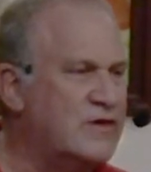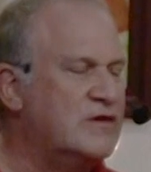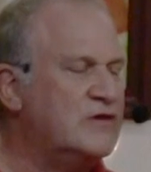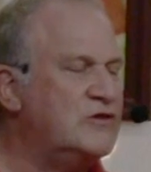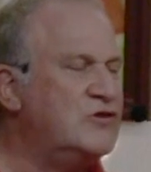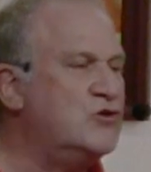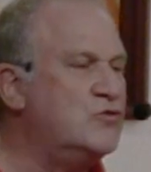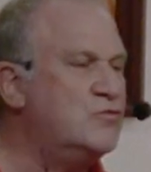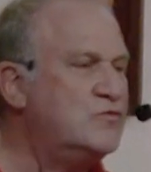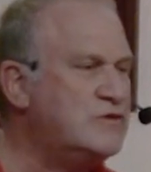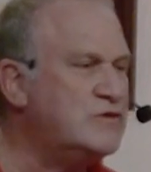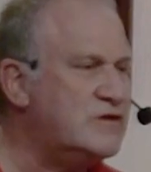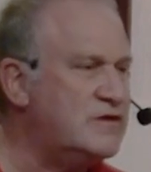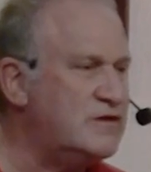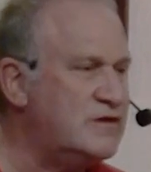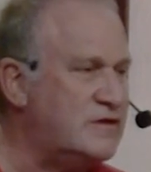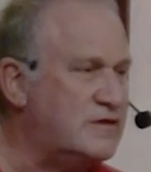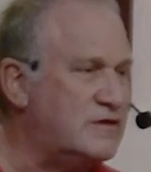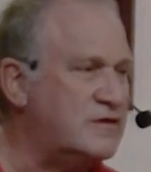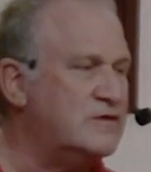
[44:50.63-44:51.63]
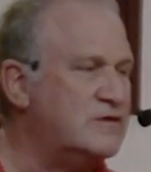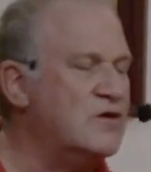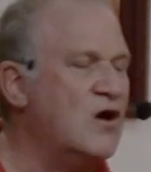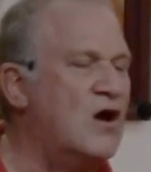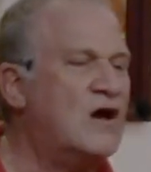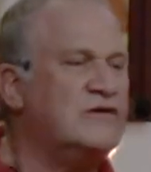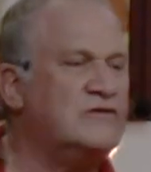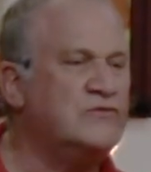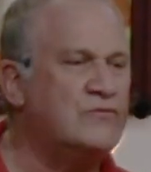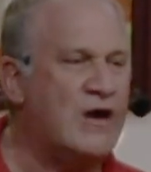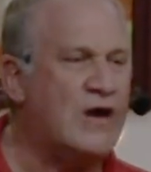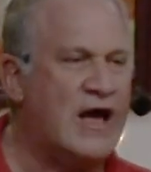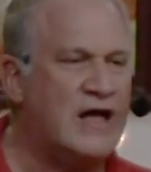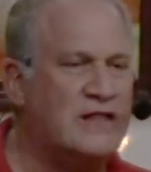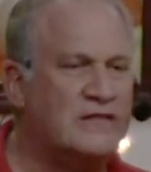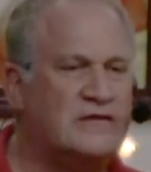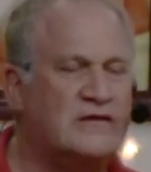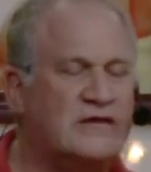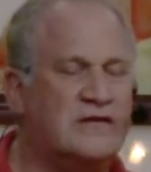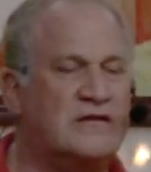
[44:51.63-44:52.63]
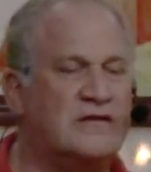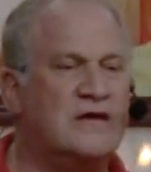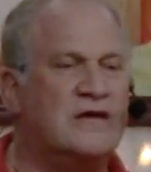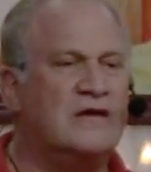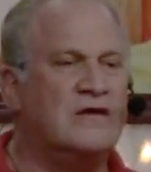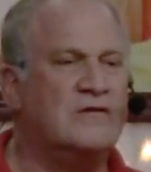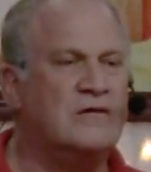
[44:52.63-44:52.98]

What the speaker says: unity, non-duality,